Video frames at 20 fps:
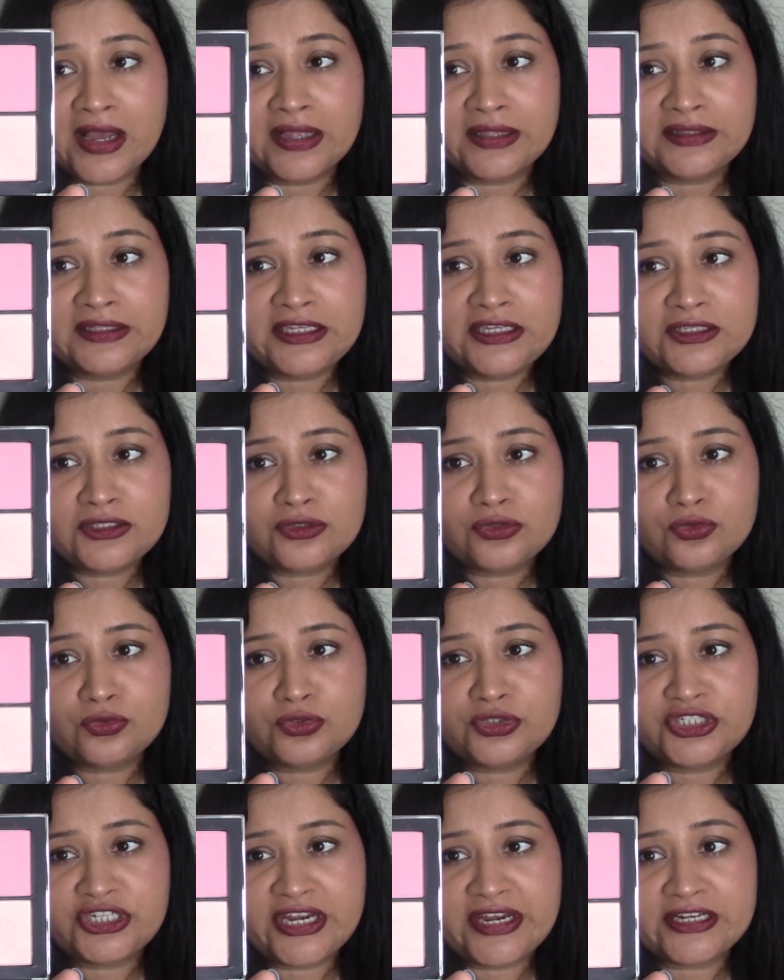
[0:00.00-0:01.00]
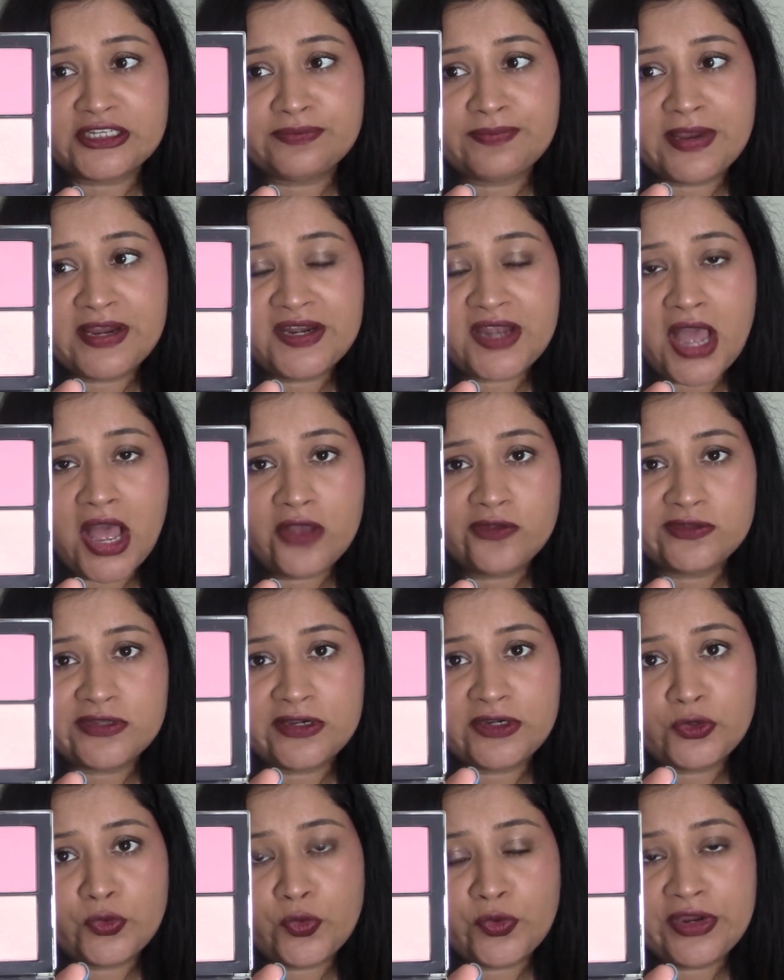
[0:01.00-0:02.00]
These two shades, Penthouse
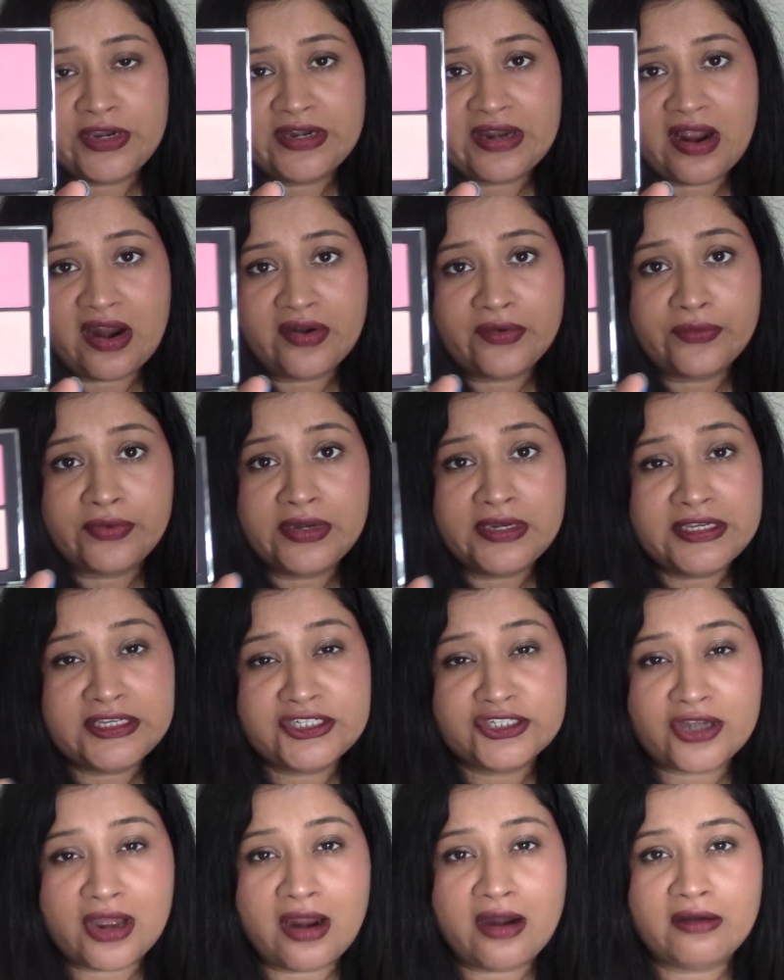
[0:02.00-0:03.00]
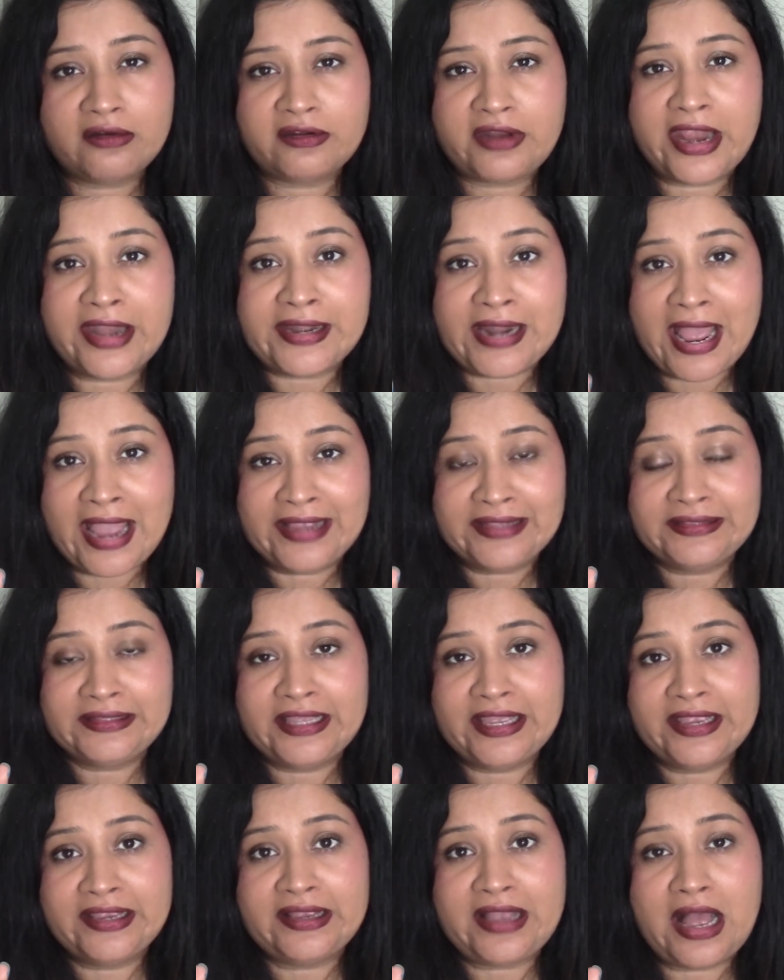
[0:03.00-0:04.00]
and Queen, are really dark, and I
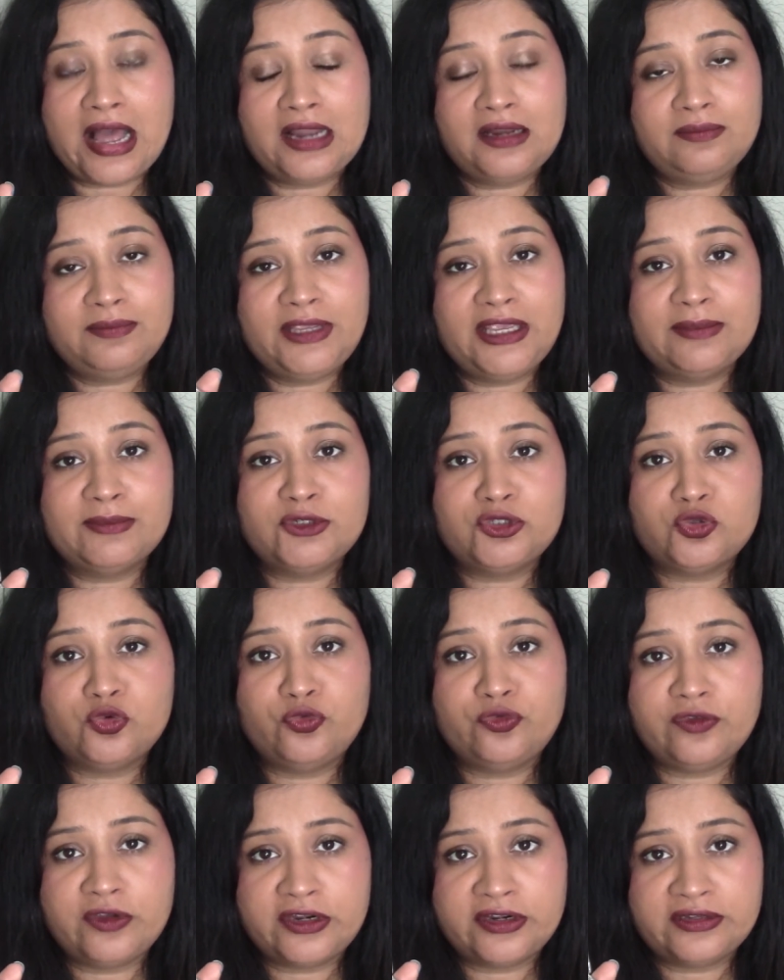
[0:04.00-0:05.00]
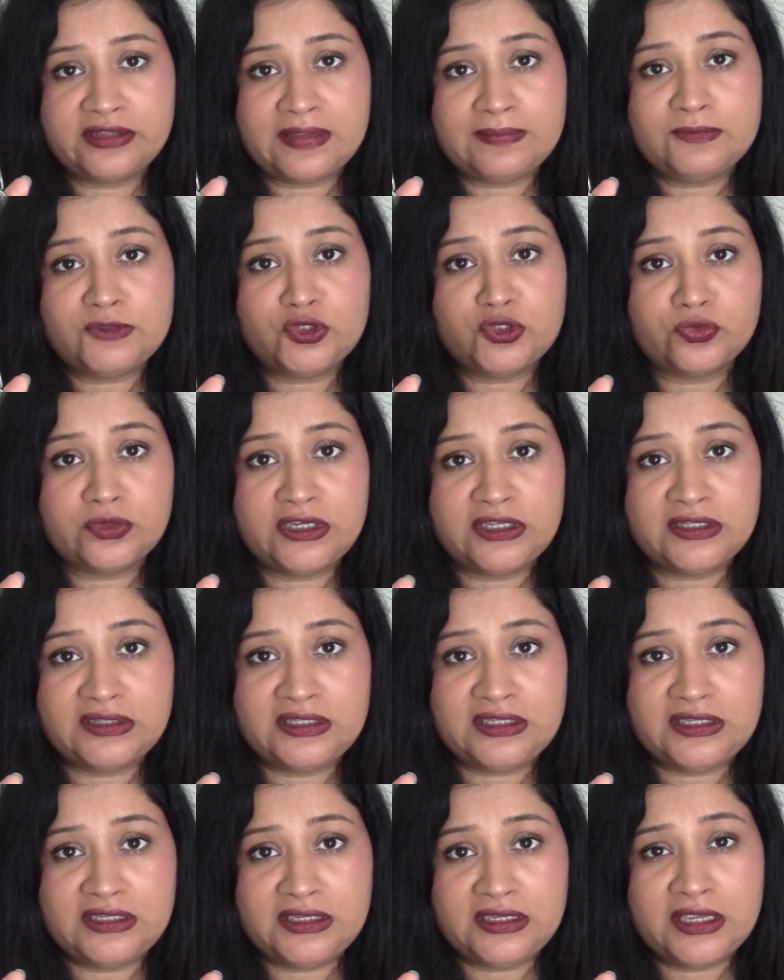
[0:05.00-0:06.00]
think I'll be able to wear them during
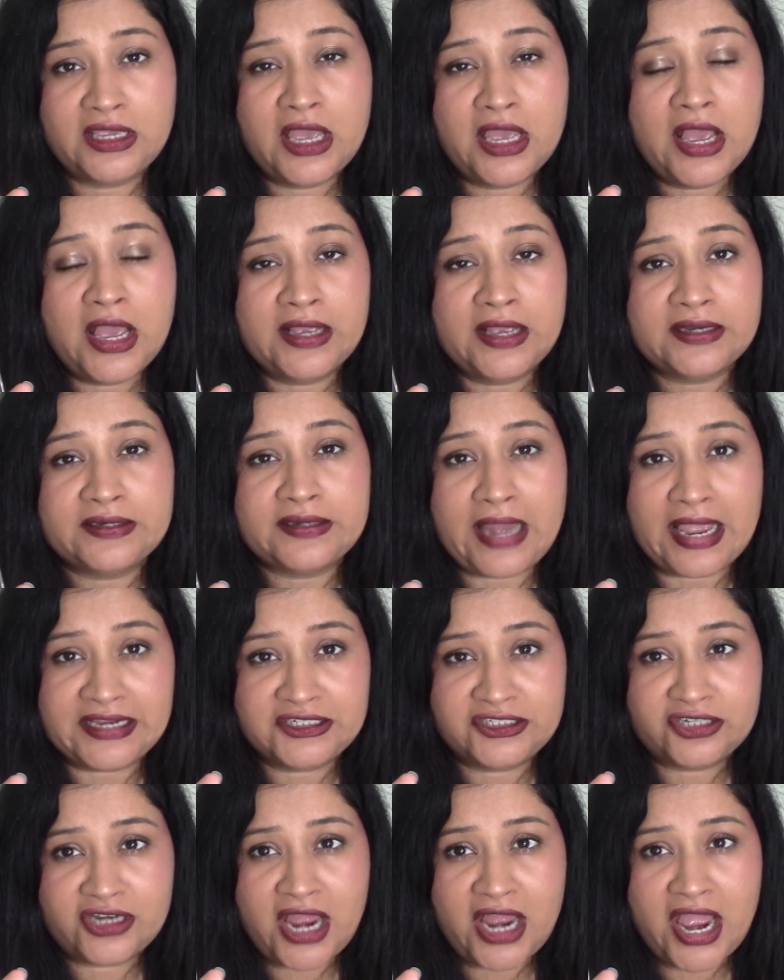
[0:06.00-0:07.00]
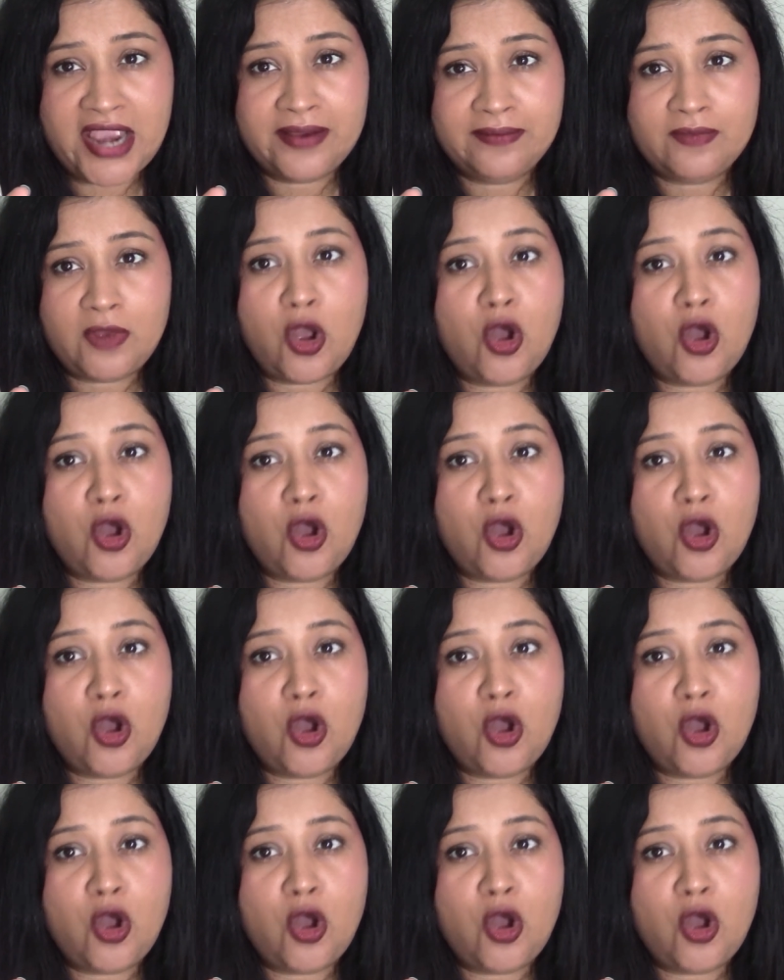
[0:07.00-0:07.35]
the nighttime.